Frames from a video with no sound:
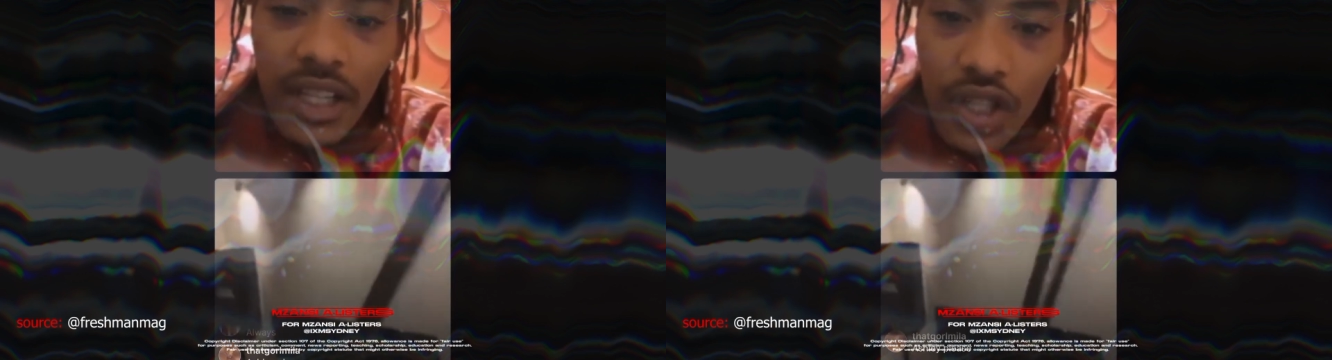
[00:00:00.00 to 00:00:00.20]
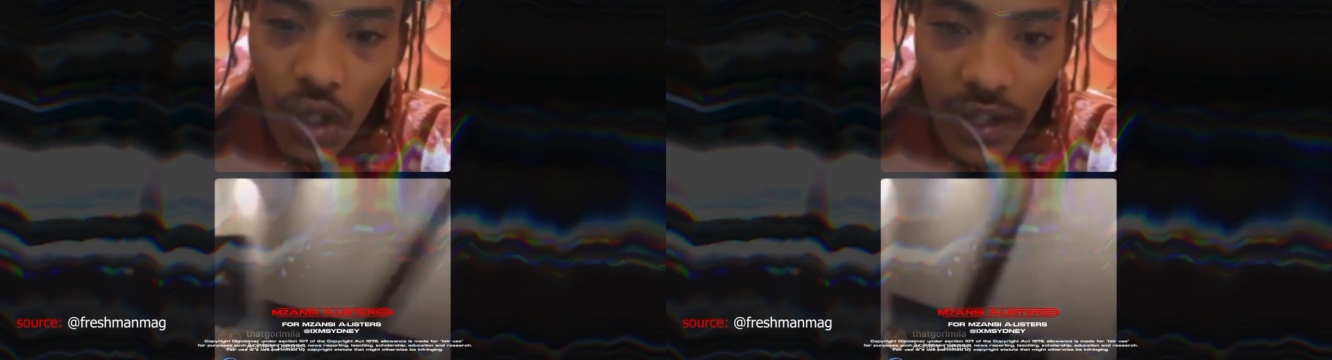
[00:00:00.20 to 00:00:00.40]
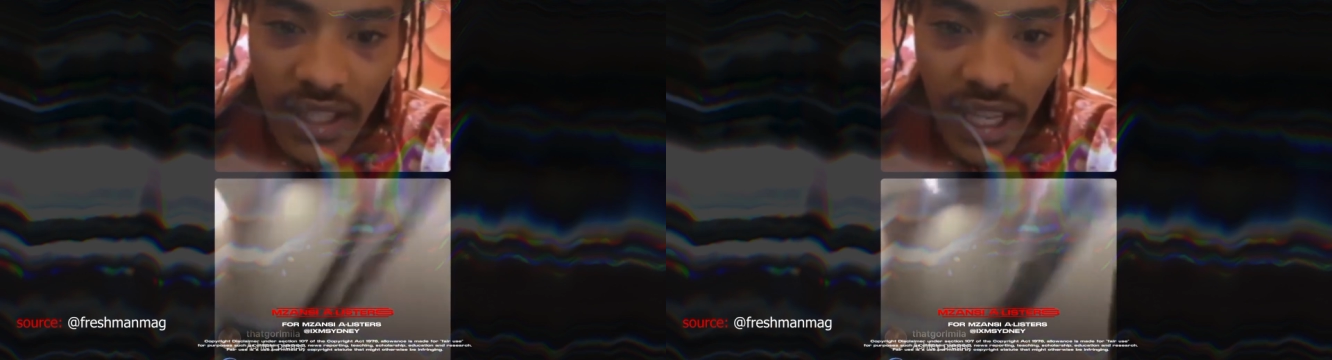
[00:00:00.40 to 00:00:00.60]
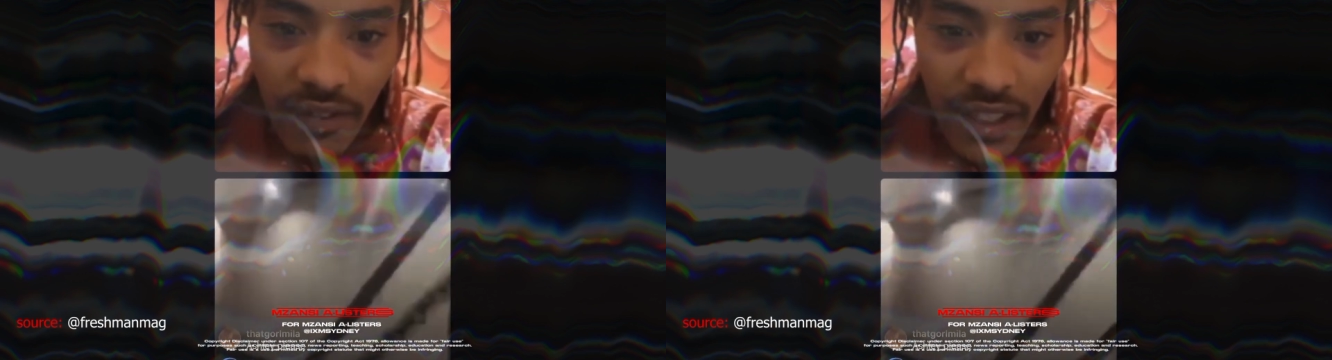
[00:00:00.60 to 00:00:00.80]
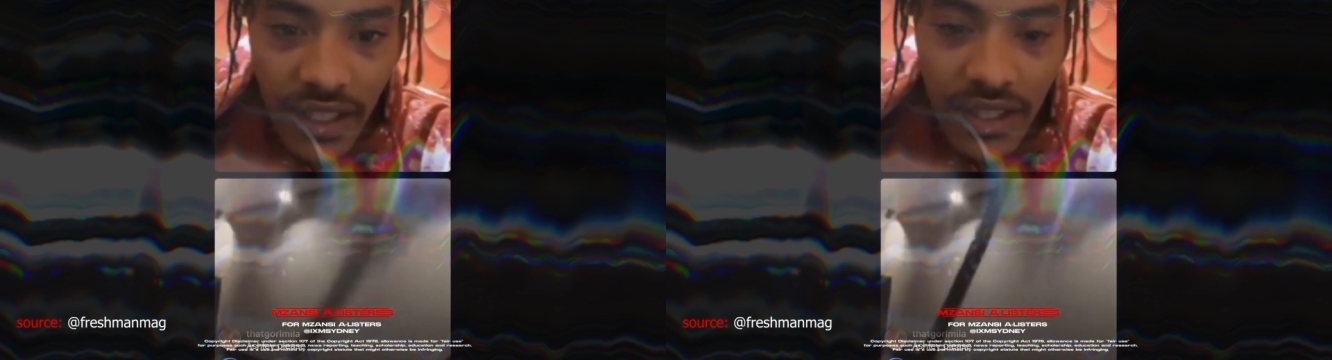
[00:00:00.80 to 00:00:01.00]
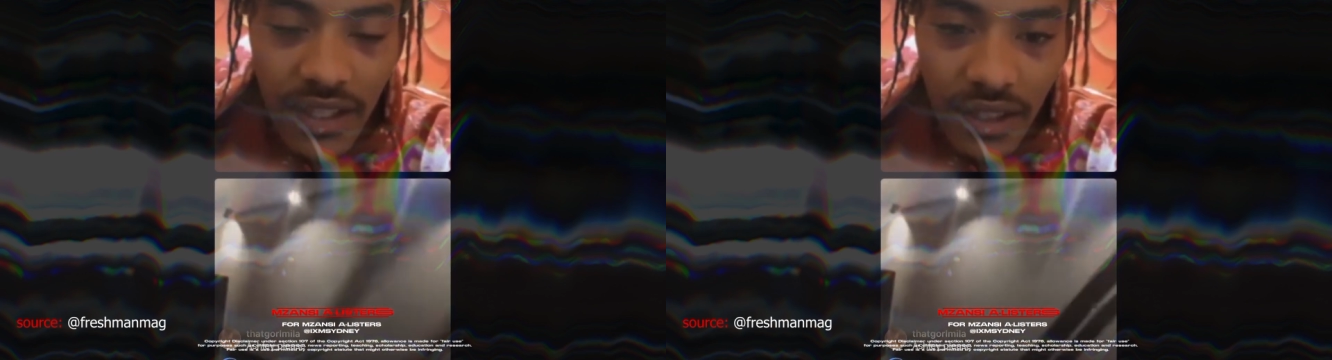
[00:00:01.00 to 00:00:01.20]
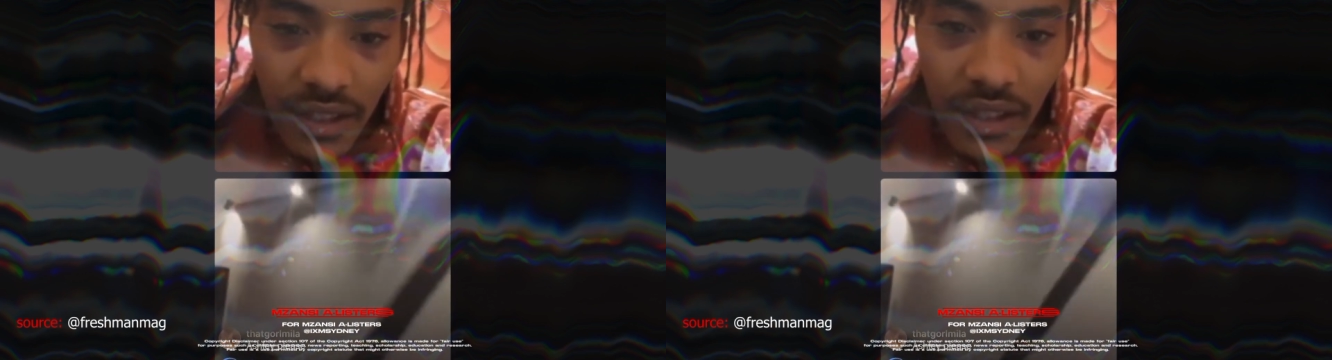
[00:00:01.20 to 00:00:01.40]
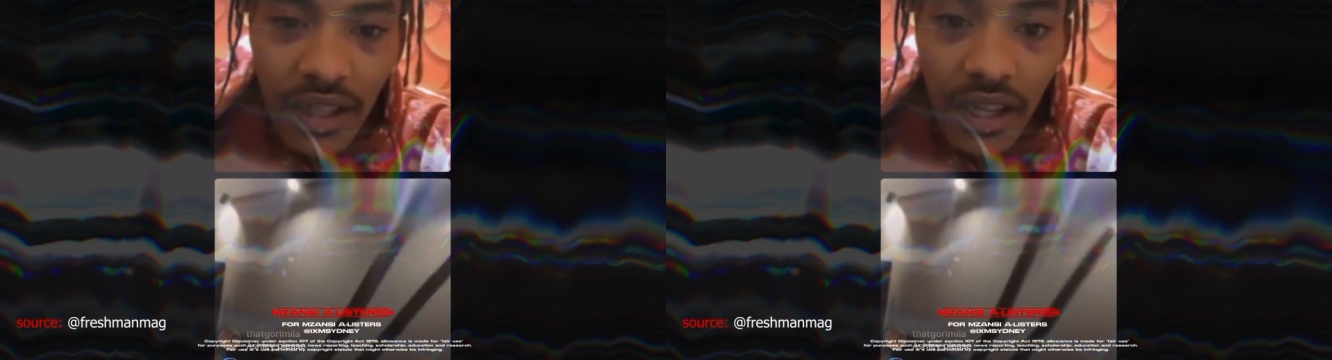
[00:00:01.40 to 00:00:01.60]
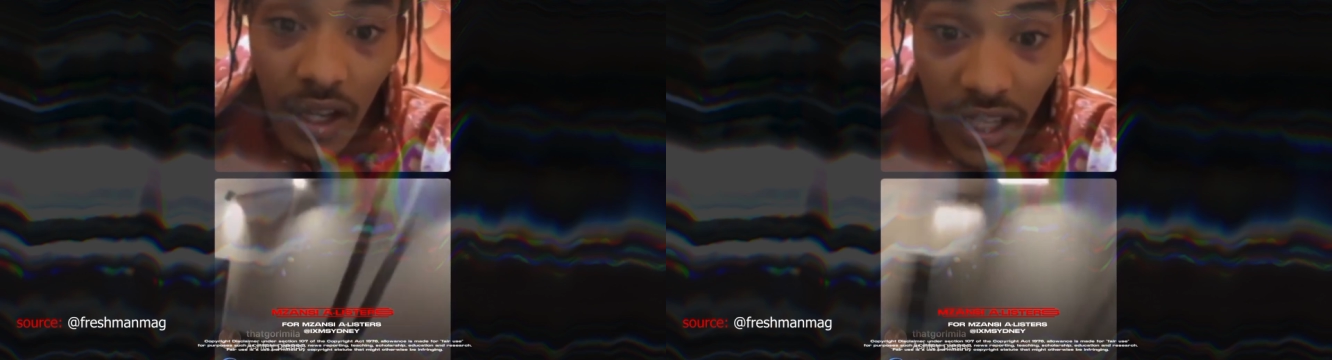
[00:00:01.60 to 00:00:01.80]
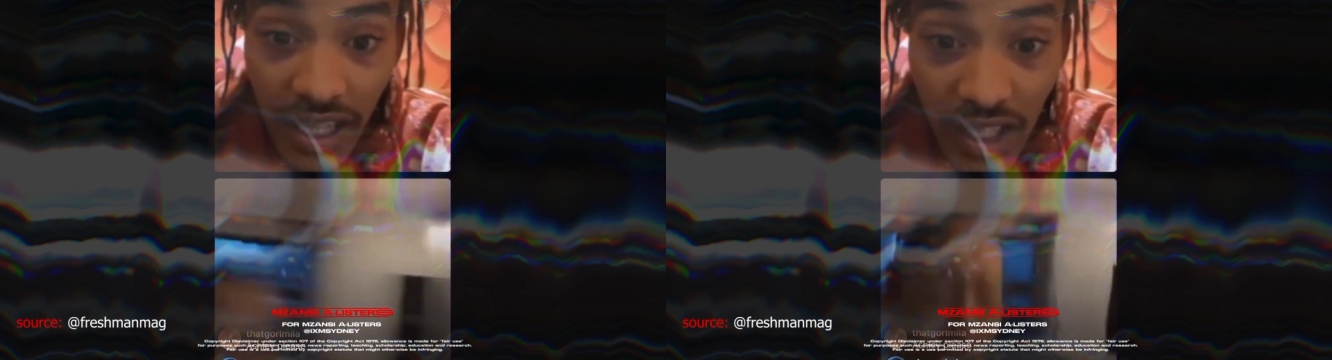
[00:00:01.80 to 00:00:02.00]
this. Sure the
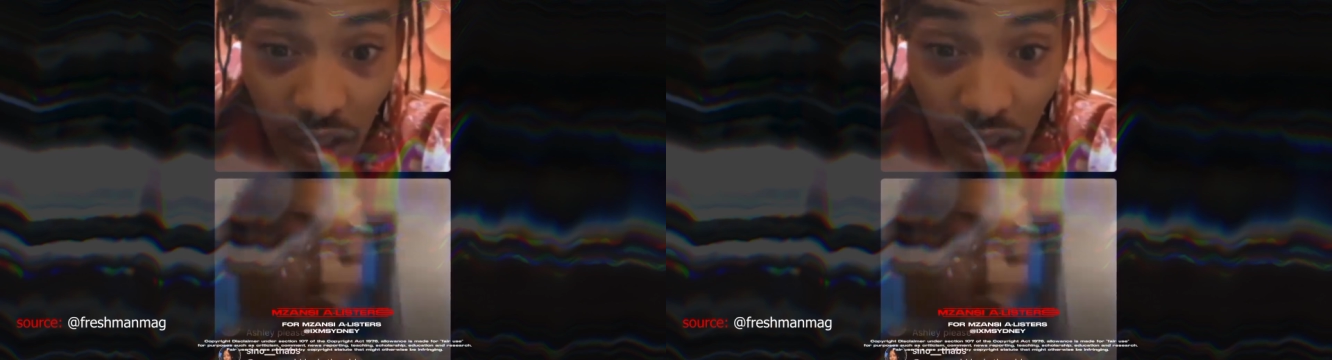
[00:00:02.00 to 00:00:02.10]
yes.